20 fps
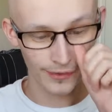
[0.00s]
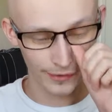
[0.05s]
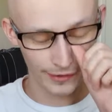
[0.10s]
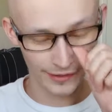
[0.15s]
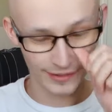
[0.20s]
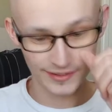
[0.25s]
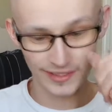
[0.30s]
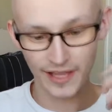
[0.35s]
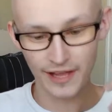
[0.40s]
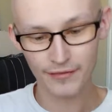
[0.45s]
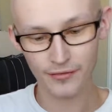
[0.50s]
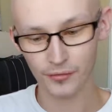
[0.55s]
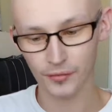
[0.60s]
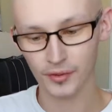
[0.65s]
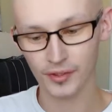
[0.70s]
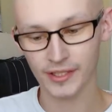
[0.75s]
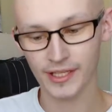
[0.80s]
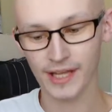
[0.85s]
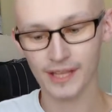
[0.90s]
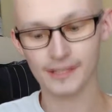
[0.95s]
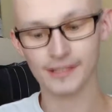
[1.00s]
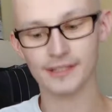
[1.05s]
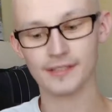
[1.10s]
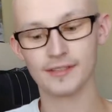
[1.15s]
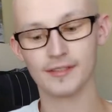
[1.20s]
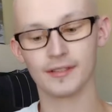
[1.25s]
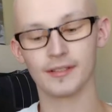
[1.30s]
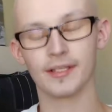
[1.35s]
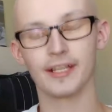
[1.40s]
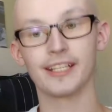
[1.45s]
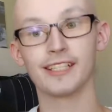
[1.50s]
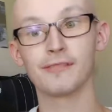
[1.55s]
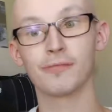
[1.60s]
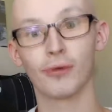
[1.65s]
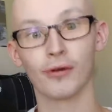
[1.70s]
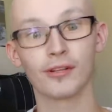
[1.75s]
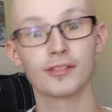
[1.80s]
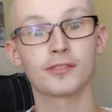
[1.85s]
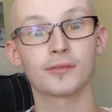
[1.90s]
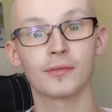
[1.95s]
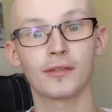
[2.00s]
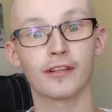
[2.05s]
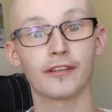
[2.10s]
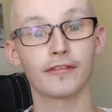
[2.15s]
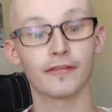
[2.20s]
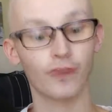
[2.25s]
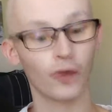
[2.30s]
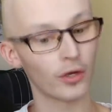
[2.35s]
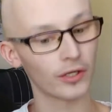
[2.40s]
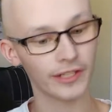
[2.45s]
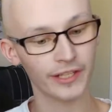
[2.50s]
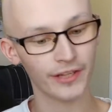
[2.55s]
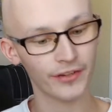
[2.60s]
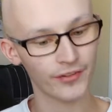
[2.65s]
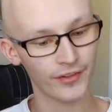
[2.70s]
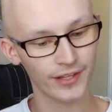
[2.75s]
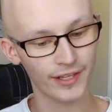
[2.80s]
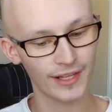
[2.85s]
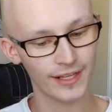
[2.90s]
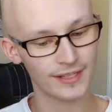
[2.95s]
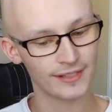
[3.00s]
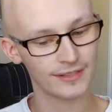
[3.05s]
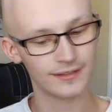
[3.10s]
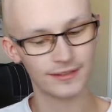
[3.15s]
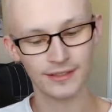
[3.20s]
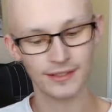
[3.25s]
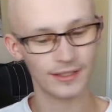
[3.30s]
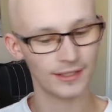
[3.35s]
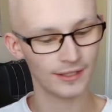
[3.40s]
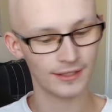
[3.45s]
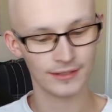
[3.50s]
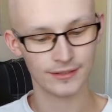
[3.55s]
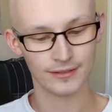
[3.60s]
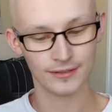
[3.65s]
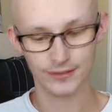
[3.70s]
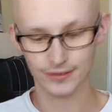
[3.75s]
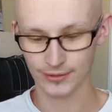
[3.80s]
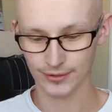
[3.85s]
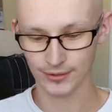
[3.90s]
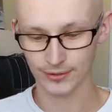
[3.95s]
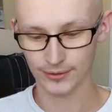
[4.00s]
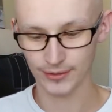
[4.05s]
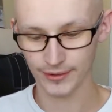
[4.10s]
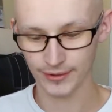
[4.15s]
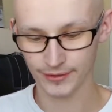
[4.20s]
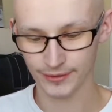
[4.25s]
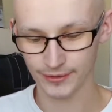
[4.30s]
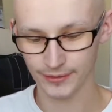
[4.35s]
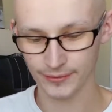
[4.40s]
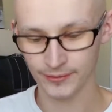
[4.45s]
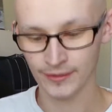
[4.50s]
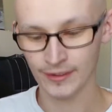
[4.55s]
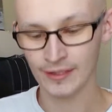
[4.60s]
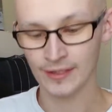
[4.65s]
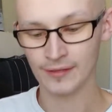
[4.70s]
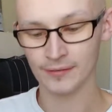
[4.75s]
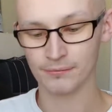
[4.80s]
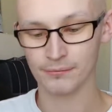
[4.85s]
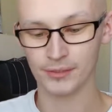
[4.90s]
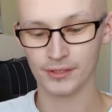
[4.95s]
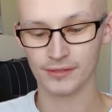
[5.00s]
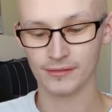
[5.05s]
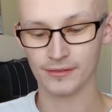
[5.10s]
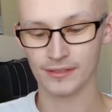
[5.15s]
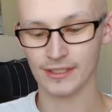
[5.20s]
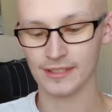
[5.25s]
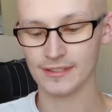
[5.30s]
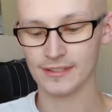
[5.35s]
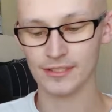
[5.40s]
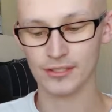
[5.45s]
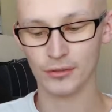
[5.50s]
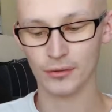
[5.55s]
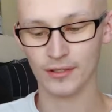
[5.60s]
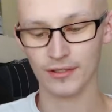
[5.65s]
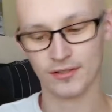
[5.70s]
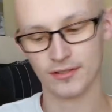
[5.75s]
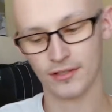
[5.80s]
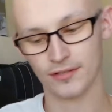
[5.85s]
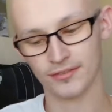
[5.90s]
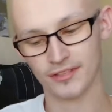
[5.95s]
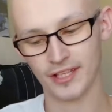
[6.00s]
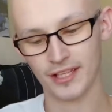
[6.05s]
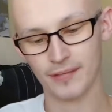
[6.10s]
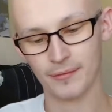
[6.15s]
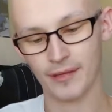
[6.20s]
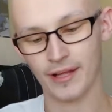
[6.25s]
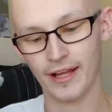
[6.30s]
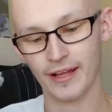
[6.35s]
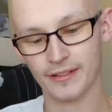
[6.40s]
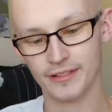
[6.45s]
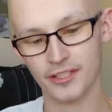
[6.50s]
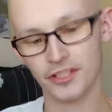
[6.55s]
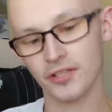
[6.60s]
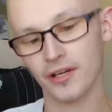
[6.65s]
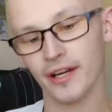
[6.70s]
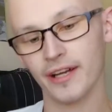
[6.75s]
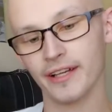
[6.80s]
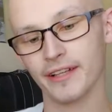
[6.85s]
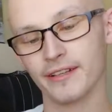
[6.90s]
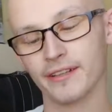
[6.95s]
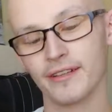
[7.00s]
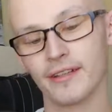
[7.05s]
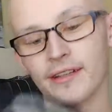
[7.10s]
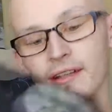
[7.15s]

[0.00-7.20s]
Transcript: because I haven't really gotten into any parts where I've fought anything yet. So I don't know. But it's a Squaresoft game. I had to try it.